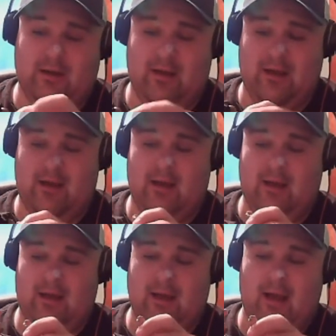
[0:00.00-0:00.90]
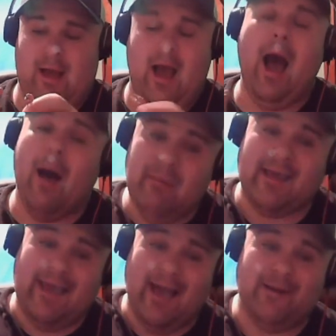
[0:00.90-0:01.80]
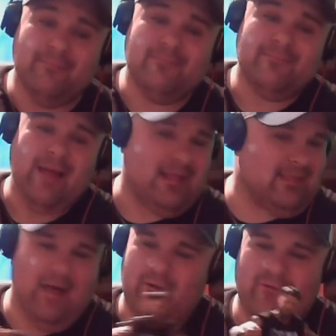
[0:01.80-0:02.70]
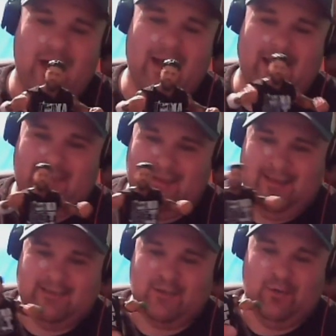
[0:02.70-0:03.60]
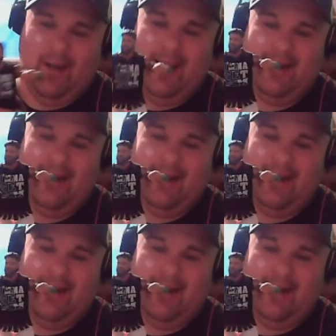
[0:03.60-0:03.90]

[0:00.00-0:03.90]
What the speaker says: with a removable t-shirt. I'm a get 'em.